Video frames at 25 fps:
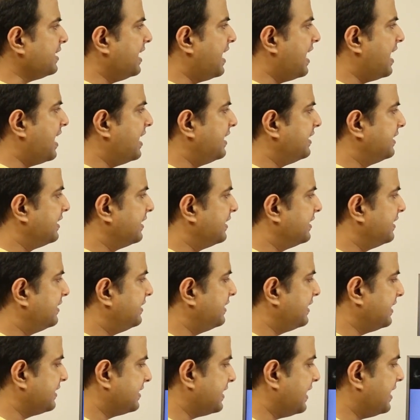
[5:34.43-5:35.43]
and uh,
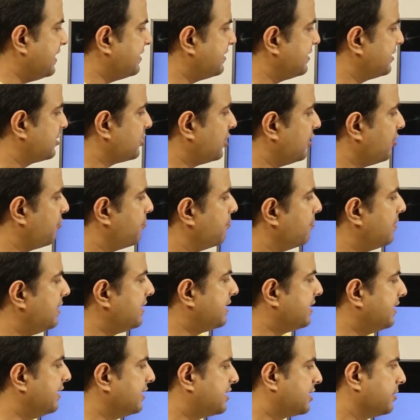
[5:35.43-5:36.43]
data science is sort of
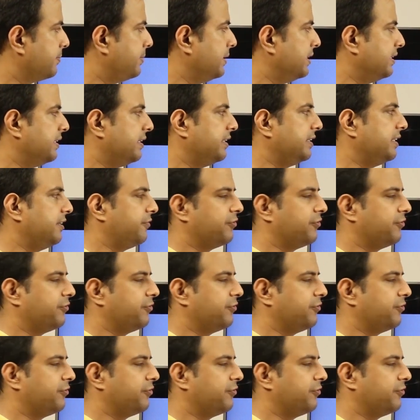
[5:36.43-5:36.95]
multidisciplinary.